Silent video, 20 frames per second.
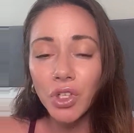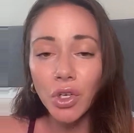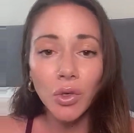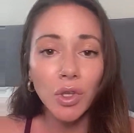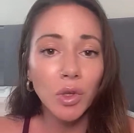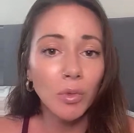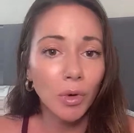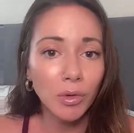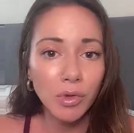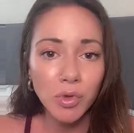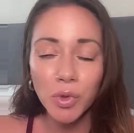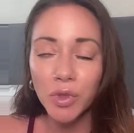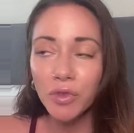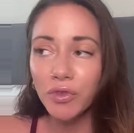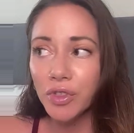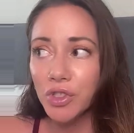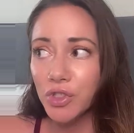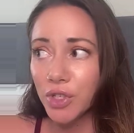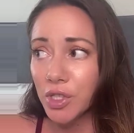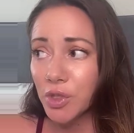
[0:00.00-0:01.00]
In the
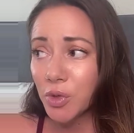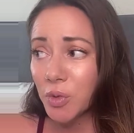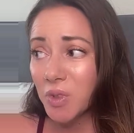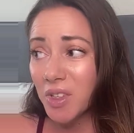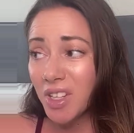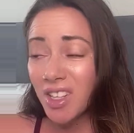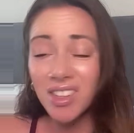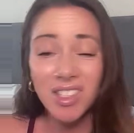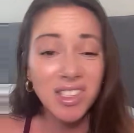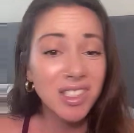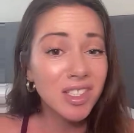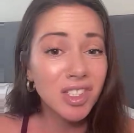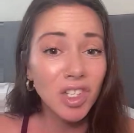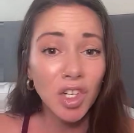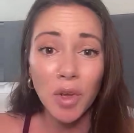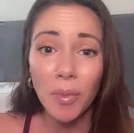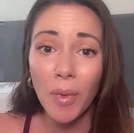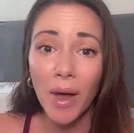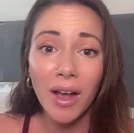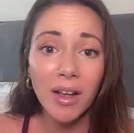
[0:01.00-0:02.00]
moments where you feel stressed, you'll be like,
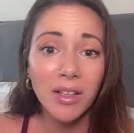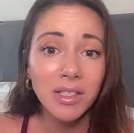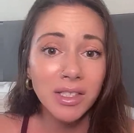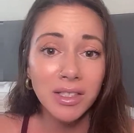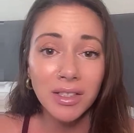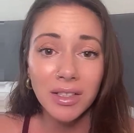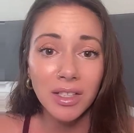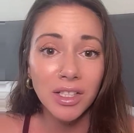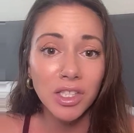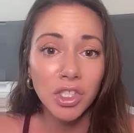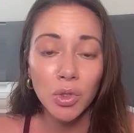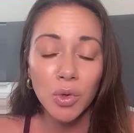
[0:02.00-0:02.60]
this is going to pass.